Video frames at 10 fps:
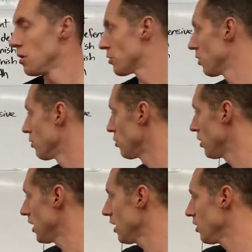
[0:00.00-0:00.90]
So do
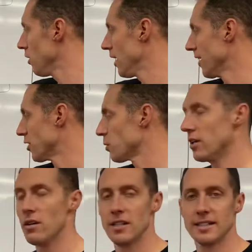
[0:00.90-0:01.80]
they know how to
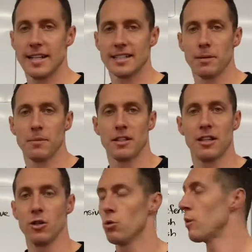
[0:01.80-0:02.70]
twiddle? Is that something that they
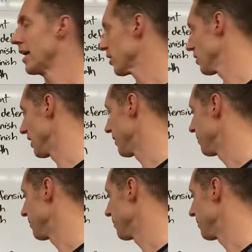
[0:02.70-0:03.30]
do regularly?